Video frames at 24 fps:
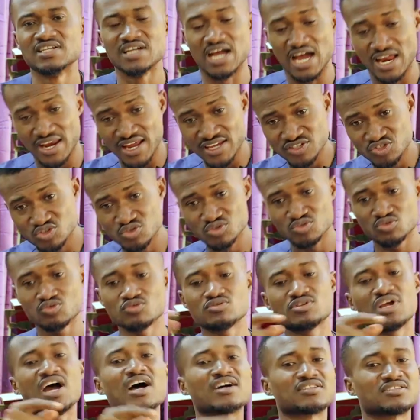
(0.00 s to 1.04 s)
And as you
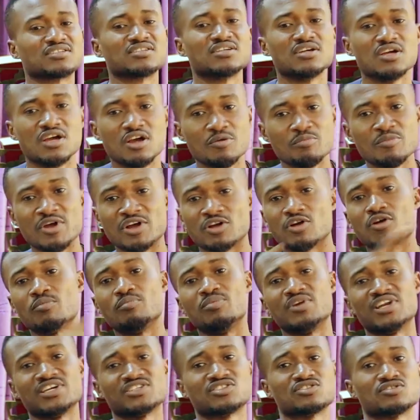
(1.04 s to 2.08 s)
do that, may God
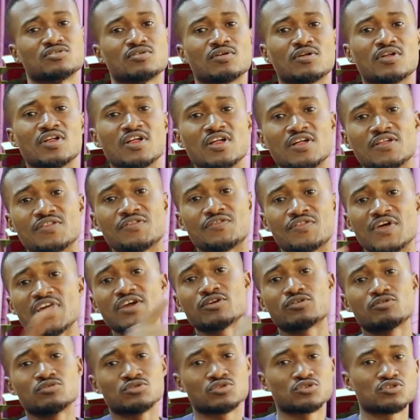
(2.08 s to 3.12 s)
bless you.
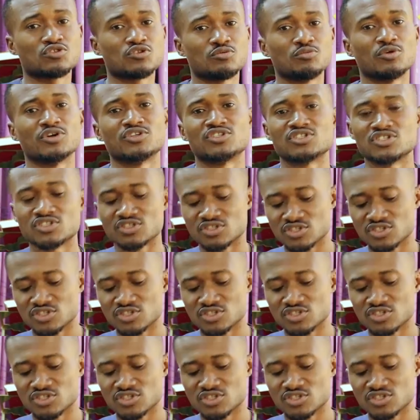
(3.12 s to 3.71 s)
Thank you so much.